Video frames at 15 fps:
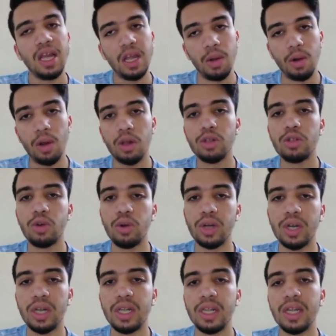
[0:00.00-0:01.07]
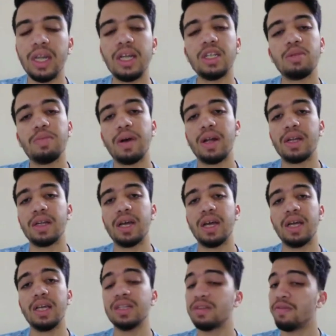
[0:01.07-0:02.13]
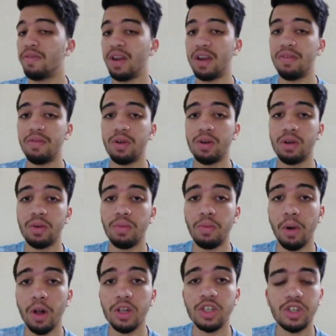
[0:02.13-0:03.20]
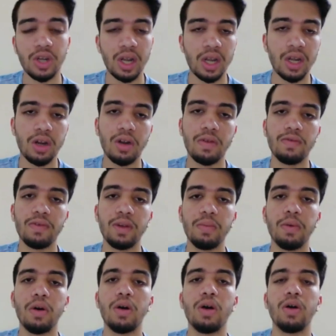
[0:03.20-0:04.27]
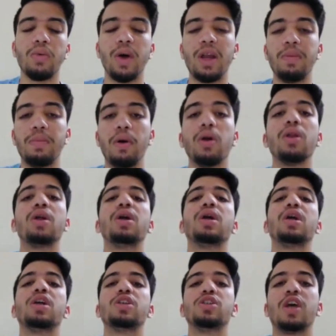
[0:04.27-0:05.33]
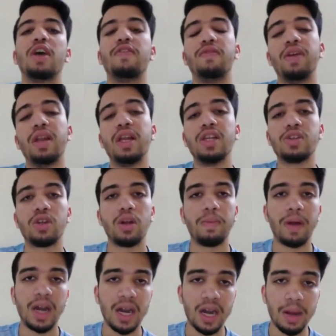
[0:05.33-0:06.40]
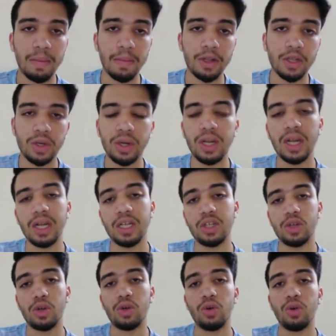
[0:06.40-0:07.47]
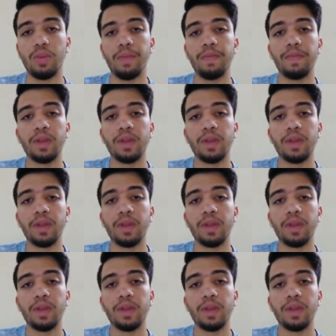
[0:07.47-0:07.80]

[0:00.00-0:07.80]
He will also rotate the innings, but he's a very good ball striker of the white ball. So I feel he's going to bat at number 3 and he's going to